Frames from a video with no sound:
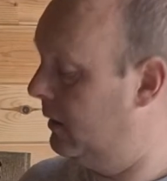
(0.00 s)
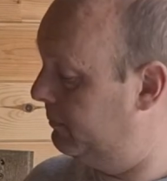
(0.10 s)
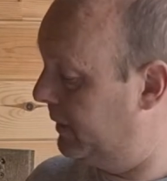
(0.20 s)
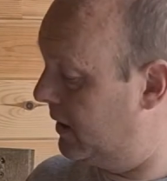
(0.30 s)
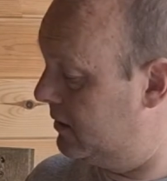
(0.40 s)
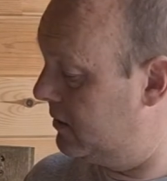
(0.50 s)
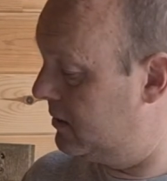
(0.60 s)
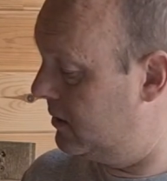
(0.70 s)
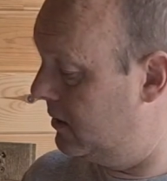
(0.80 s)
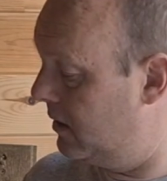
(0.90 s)

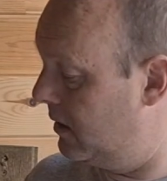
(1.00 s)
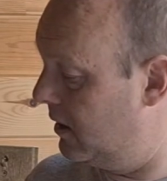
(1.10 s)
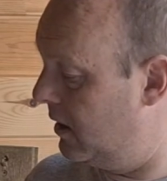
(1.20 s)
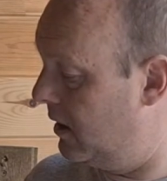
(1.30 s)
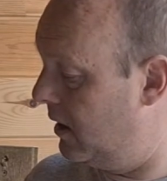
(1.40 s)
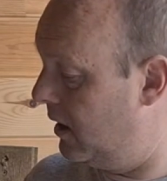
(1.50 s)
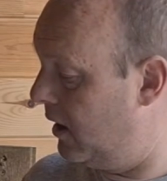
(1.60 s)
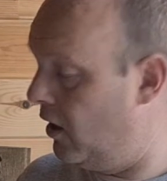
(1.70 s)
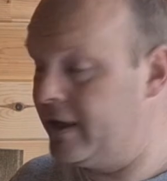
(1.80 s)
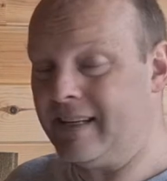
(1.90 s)
Because
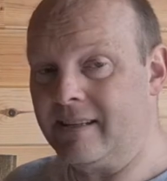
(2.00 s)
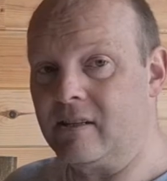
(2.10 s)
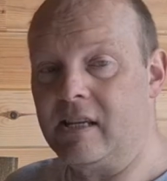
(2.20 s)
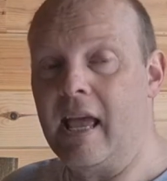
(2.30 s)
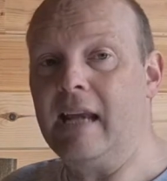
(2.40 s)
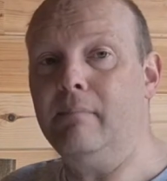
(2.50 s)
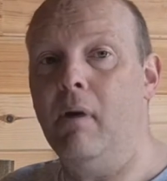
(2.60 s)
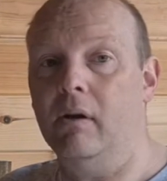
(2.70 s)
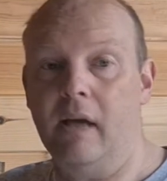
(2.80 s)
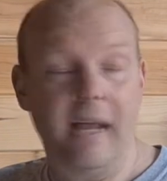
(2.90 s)
I didn't see
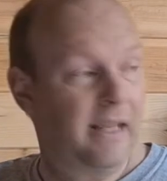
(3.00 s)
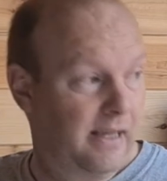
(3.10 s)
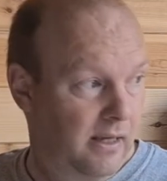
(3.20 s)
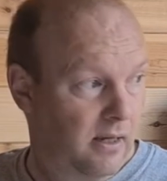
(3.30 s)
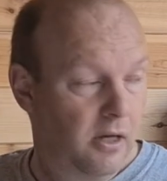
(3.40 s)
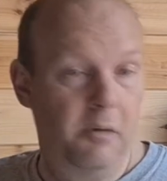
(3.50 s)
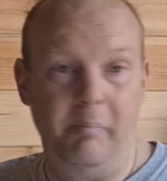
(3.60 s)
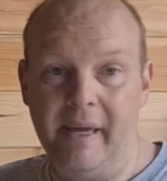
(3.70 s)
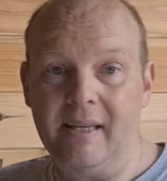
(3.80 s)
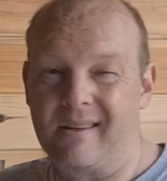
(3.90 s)
any
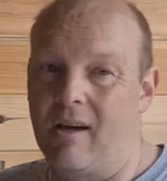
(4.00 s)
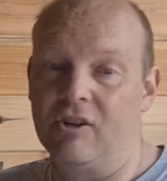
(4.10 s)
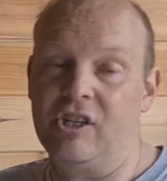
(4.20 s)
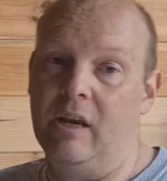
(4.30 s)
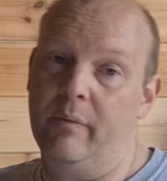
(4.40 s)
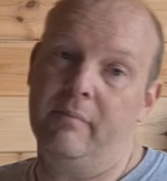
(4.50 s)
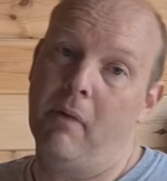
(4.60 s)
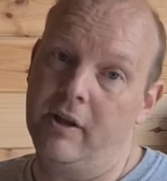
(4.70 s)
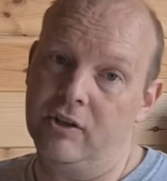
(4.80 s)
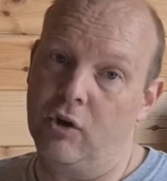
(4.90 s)
bees last year with
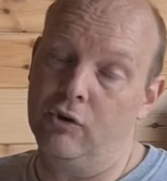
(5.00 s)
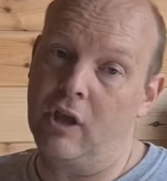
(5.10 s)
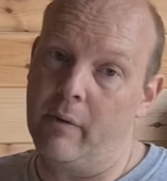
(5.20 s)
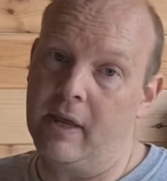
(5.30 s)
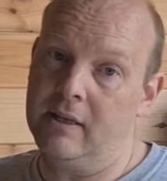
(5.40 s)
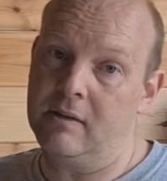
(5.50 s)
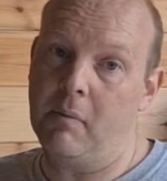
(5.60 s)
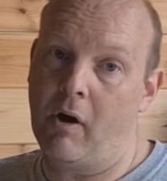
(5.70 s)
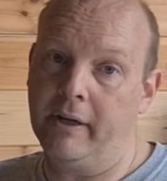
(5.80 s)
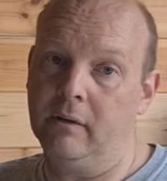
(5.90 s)
mites on going into
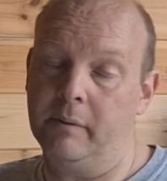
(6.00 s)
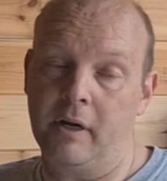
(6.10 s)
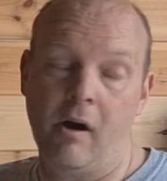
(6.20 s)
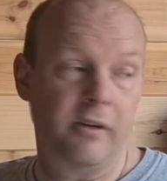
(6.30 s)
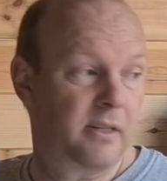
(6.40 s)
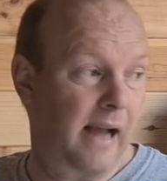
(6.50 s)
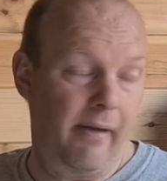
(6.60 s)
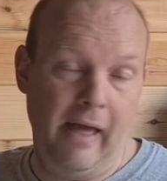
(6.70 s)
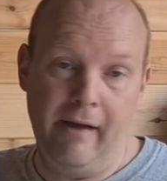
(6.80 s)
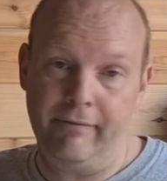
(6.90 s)
mine. I mean, I sat there